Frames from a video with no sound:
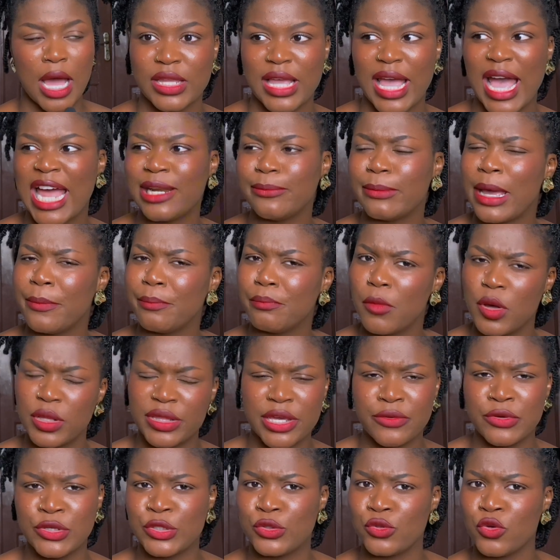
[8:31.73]
And my
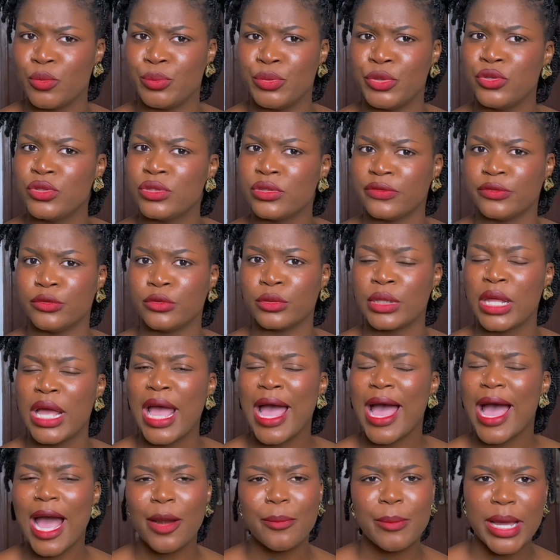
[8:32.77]
mother is so beautiful.
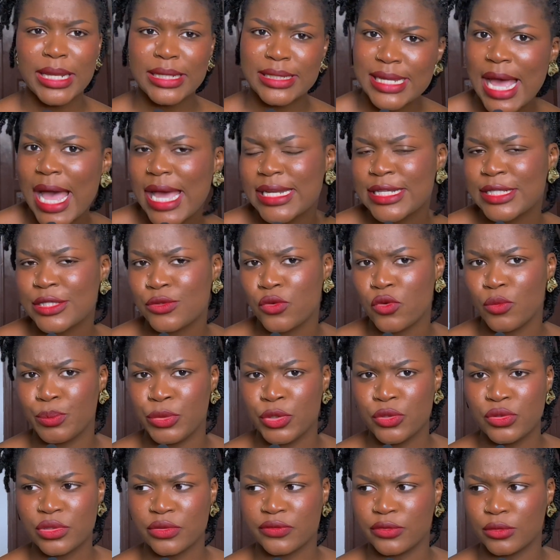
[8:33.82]
And my dad is so
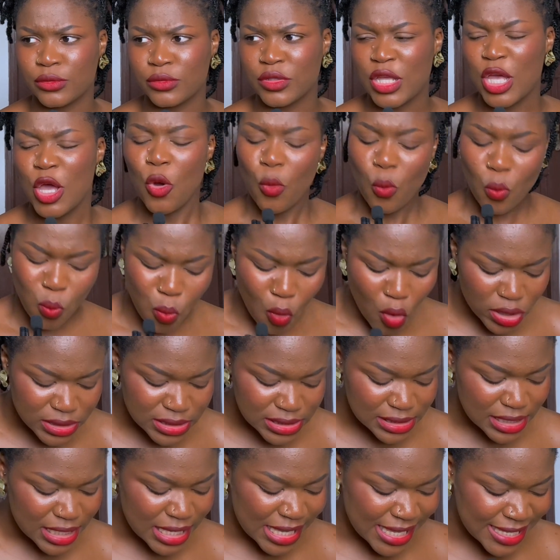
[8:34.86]
beautiful.
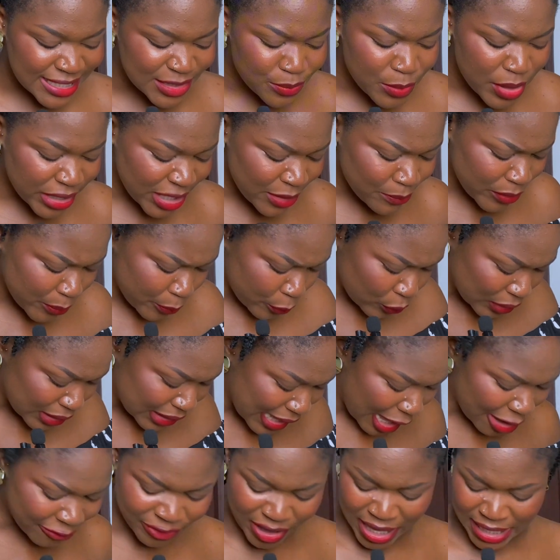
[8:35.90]
What is making people
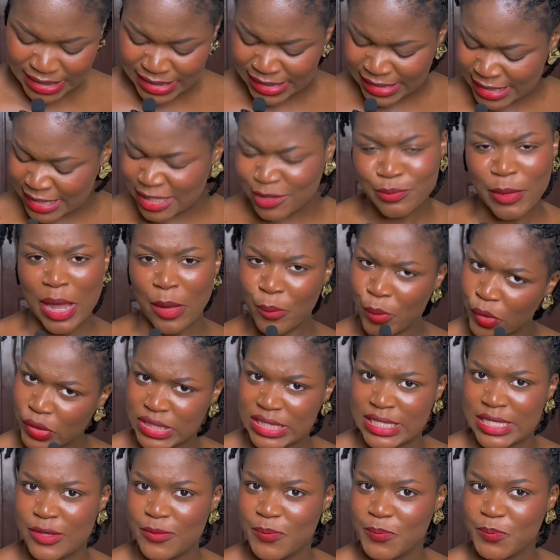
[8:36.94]
laugh at this, my
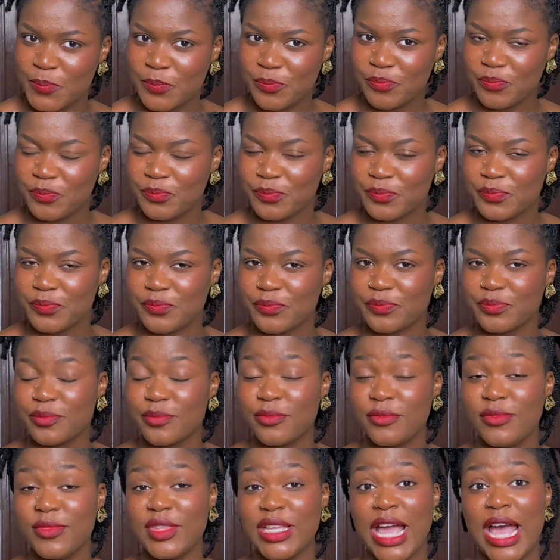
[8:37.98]
body?
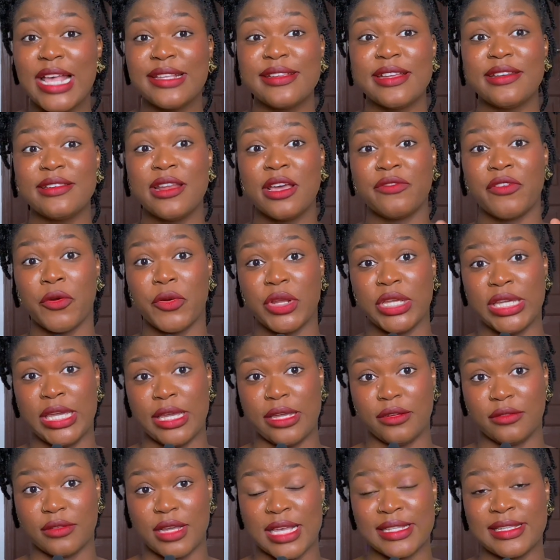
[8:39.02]
I said, never
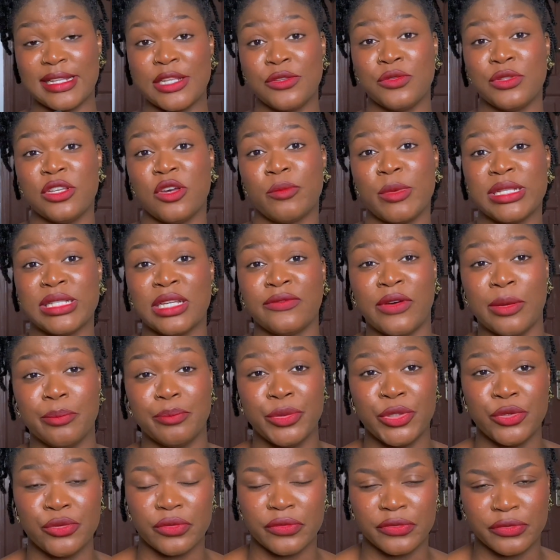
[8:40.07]
again. I started to tell myself I'm
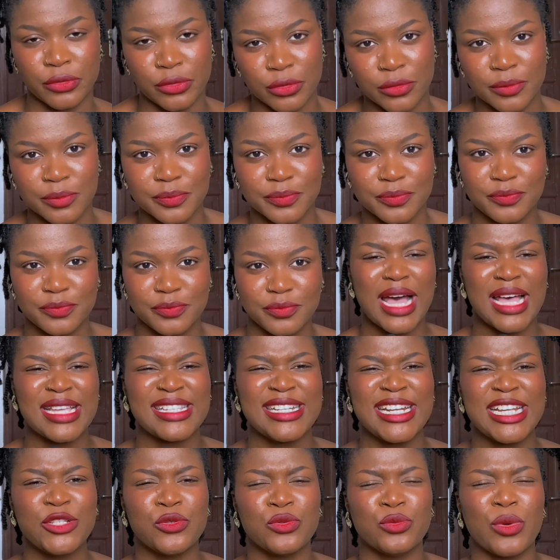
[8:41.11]
beautiful. I
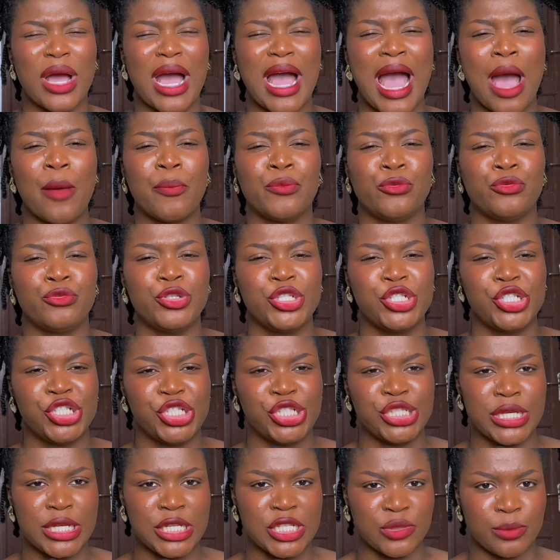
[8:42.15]
started to
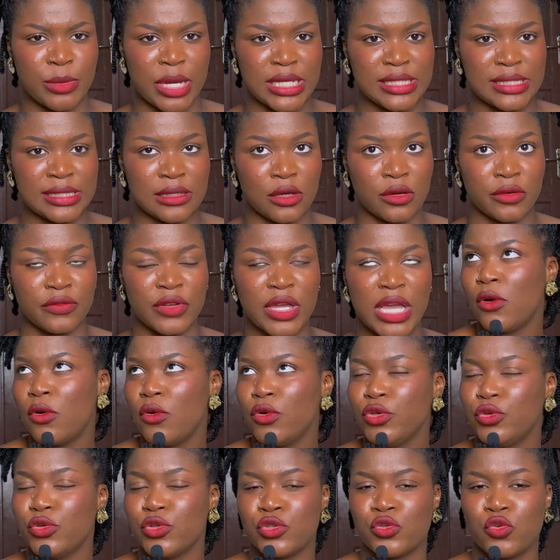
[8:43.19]
appreciate myself. Oh,
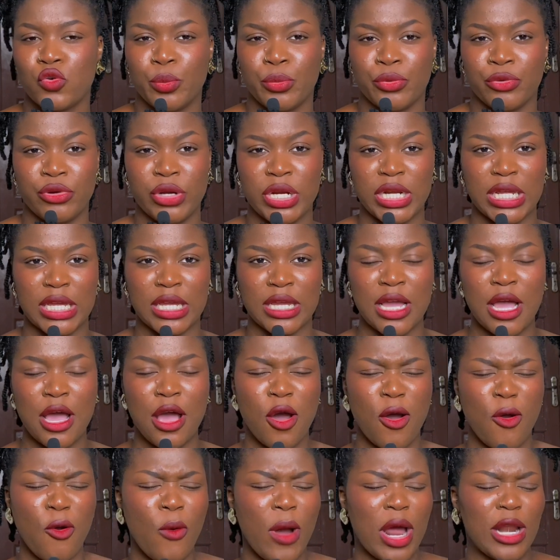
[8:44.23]
you're so pretty.
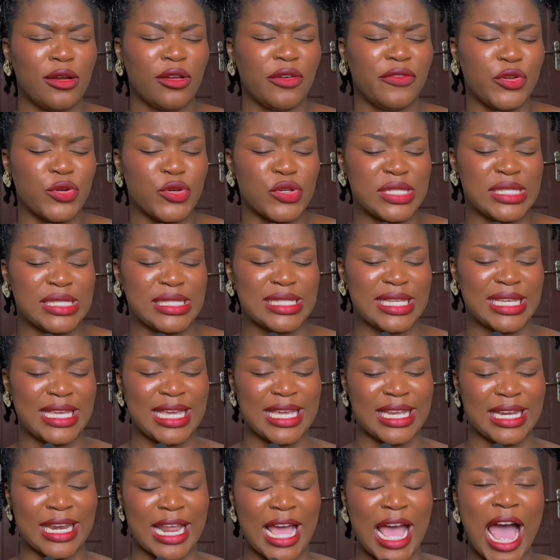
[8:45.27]
Oh, I love your
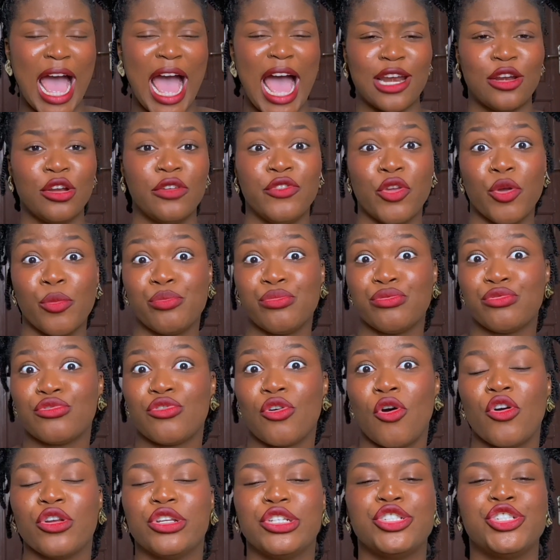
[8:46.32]
skin. I love your
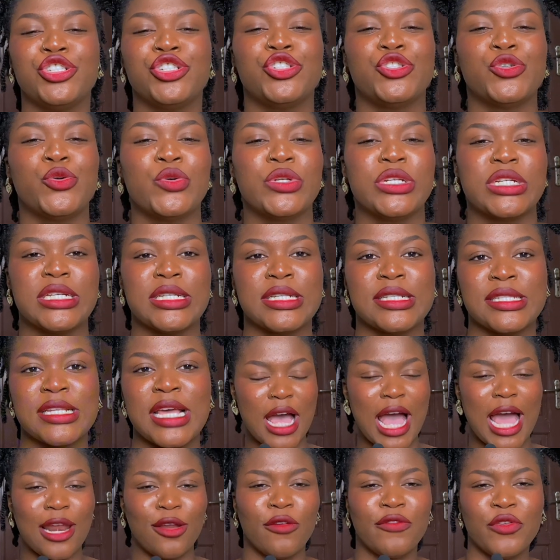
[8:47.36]
broad shoulders.
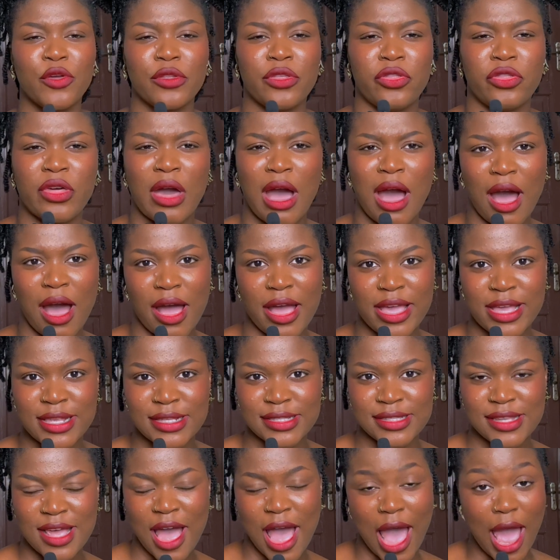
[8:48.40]
I love your
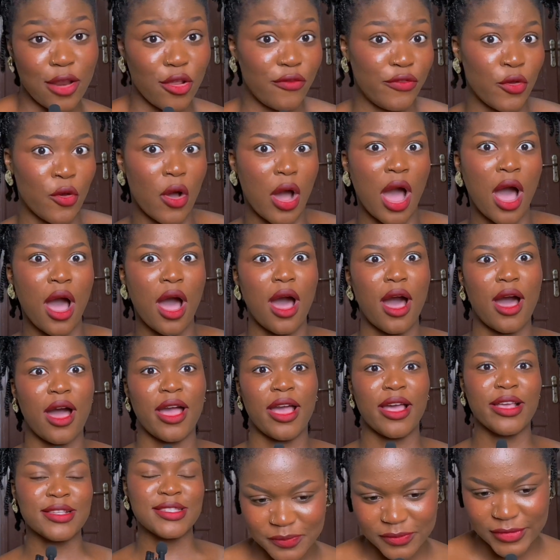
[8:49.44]
thighs. I love your
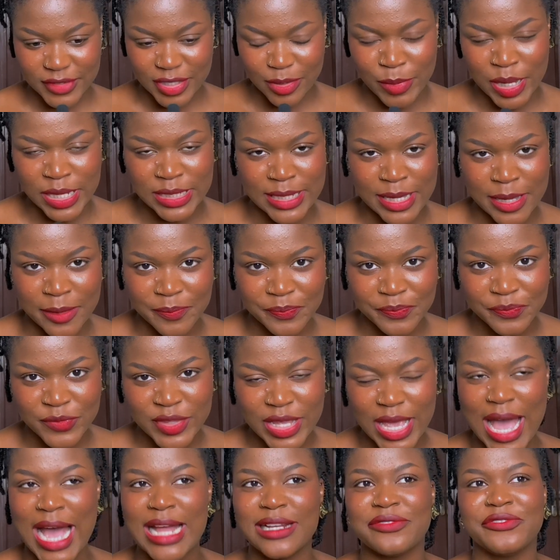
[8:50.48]
eyes. My dear,
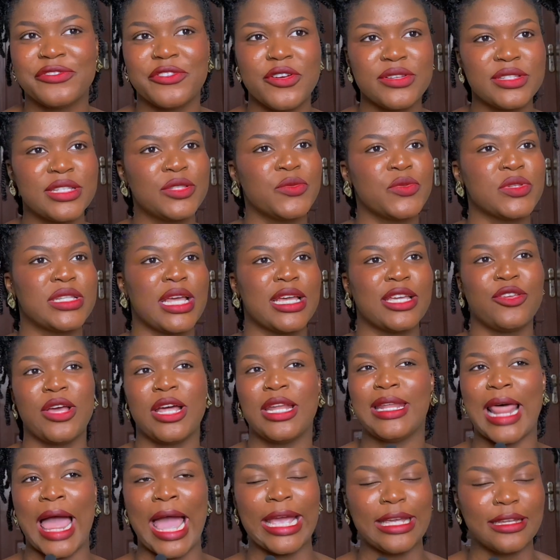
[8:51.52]
at first it was like you're
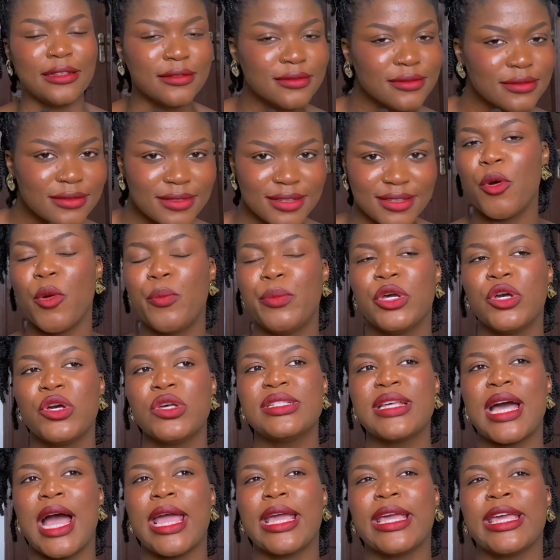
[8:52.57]
lying. But
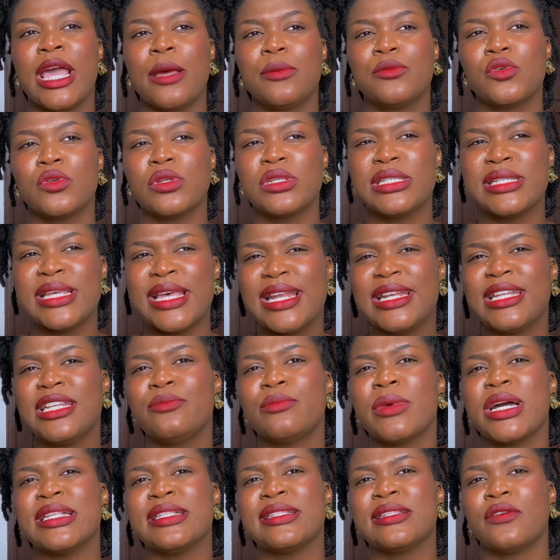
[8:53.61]
because I kept on telling
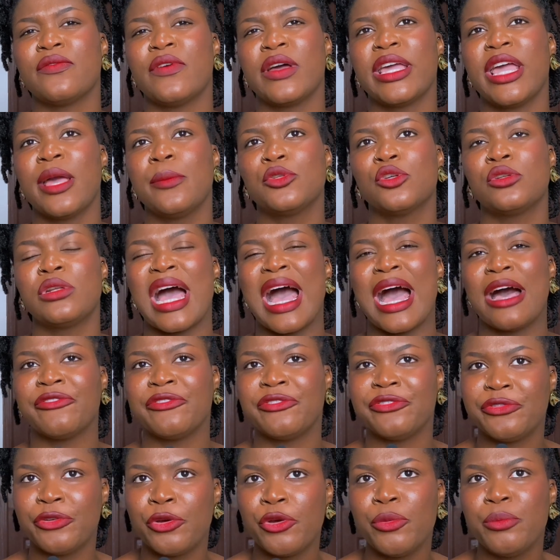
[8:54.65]
myself, I kept on
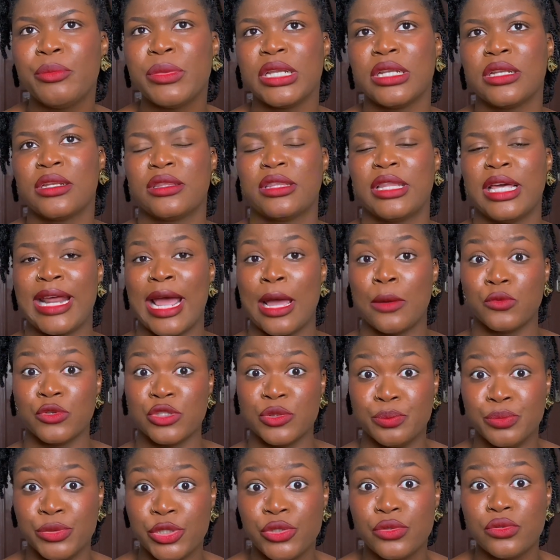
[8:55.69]
affirming that I was
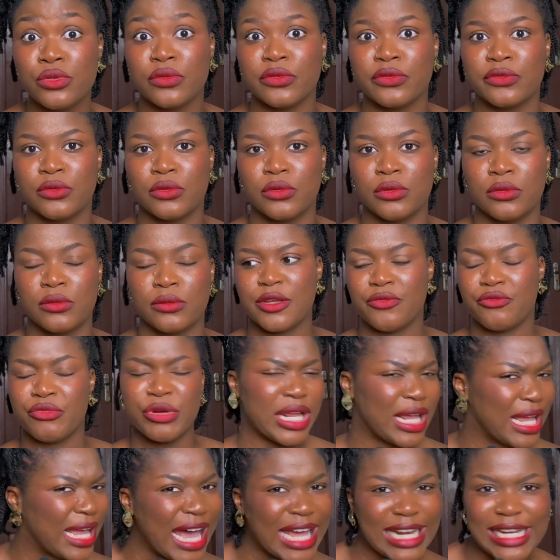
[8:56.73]
beautiful,
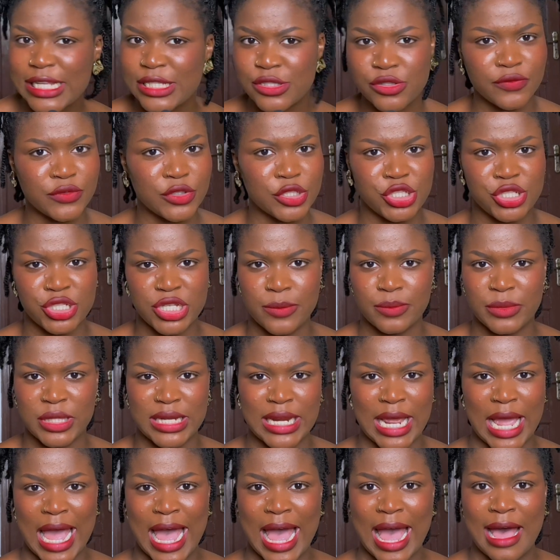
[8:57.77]
regardless of the shape that I
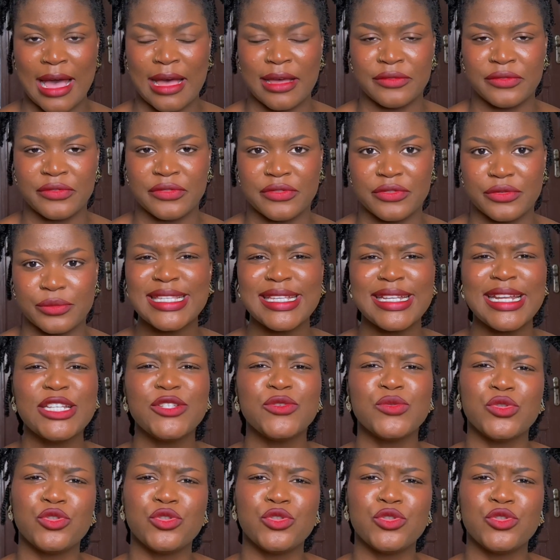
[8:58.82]
have, it started to